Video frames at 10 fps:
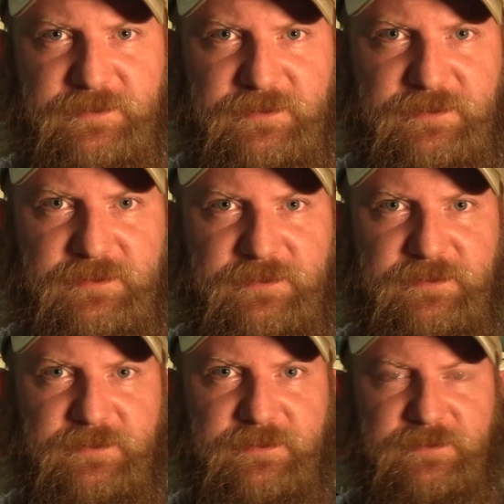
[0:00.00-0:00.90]

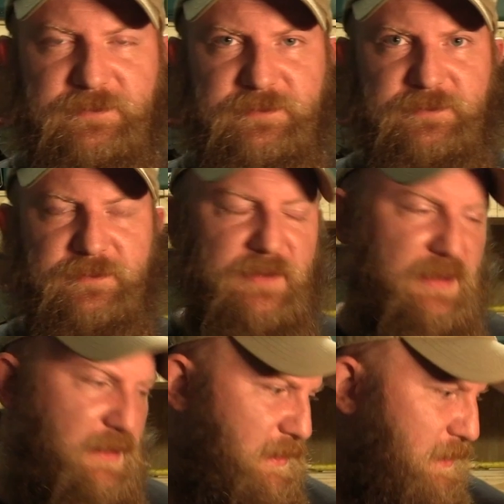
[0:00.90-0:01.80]

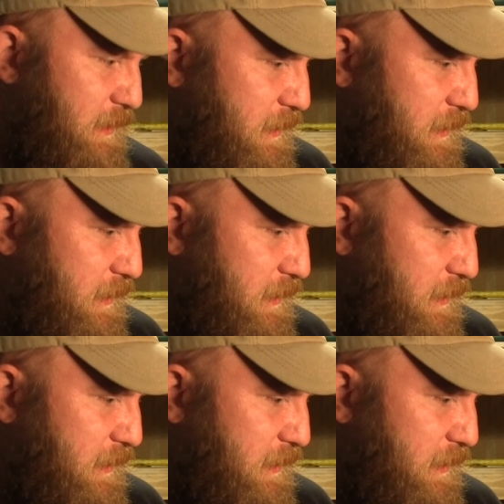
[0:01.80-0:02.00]
Nothing is said.